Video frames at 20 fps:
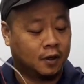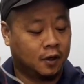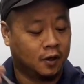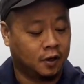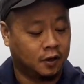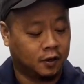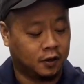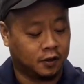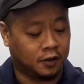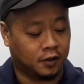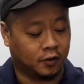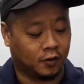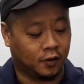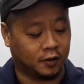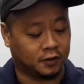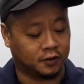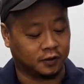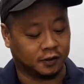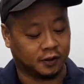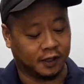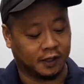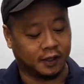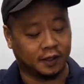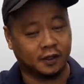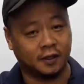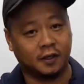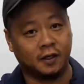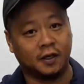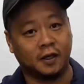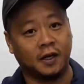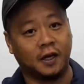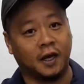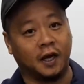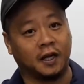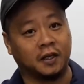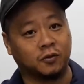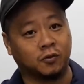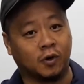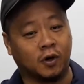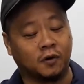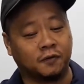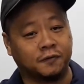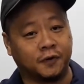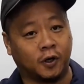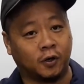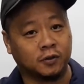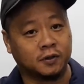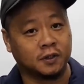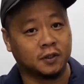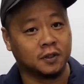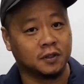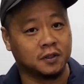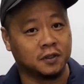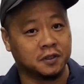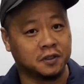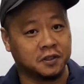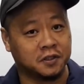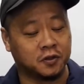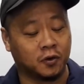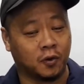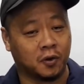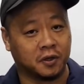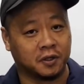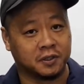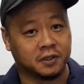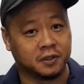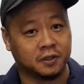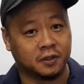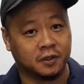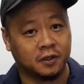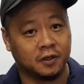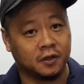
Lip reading: and you're going to need a 12 volt source.